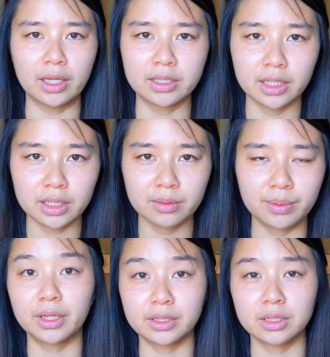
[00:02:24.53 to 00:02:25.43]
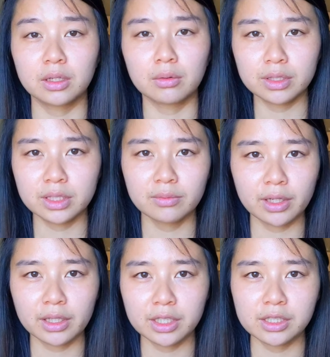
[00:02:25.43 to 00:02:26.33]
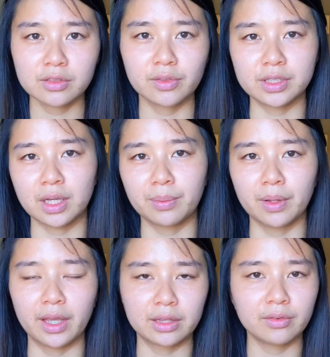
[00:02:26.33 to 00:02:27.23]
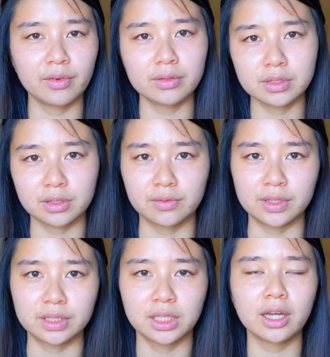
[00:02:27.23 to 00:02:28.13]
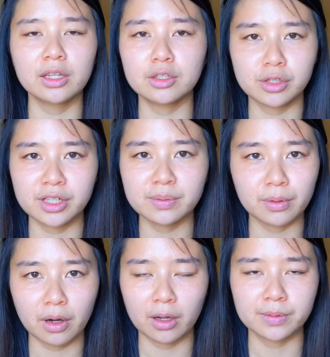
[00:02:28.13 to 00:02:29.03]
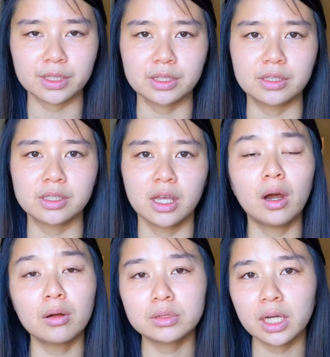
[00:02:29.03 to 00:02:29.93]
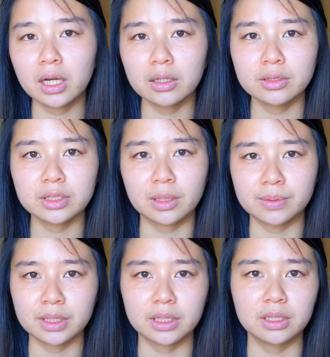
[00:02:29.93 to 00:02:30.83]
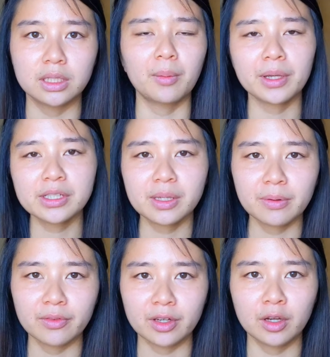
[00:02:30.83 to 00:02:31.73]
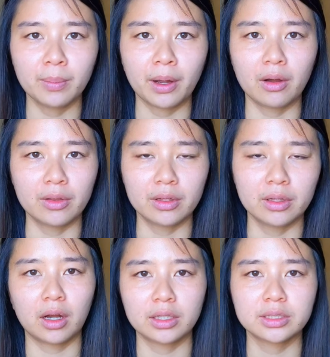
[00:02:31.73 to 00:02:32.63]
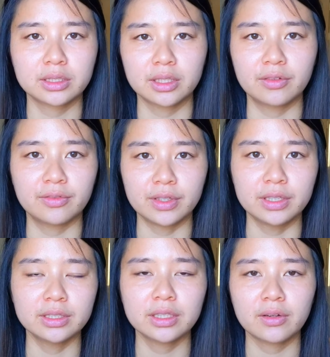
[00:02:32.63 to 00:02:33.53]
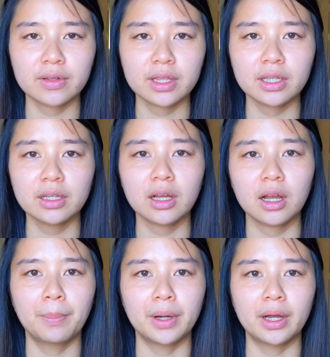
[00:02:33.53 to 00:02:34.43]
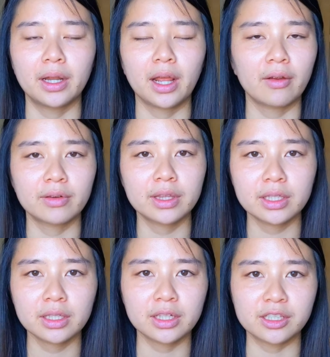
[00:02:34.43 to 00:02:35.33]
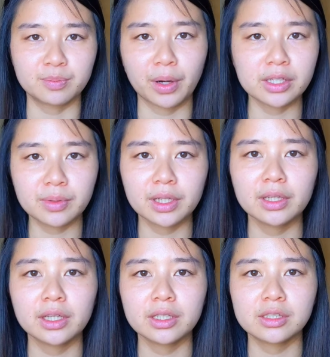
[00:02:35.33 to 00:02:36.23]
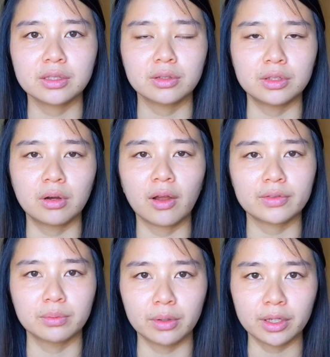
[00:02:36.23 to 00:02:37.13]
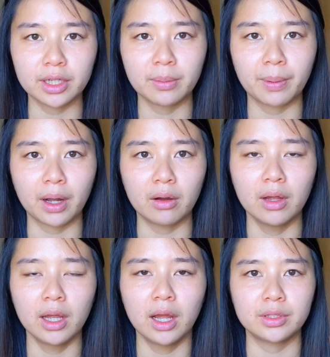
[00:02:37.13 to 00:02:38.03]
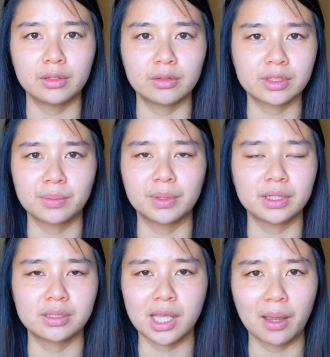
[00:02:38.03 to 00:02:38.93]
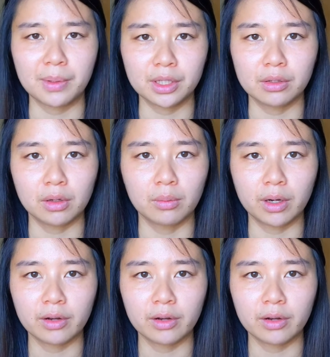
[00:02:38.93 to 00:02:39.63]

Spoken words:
mandated because of the quarantine regulations. For example, like the phone service, any of the transport options, the hotel subsidy. I'll make a separate video about all the costs and the fees and everything, but everything is price regulated, so you don't have to worry about, you know, somebody scamming you or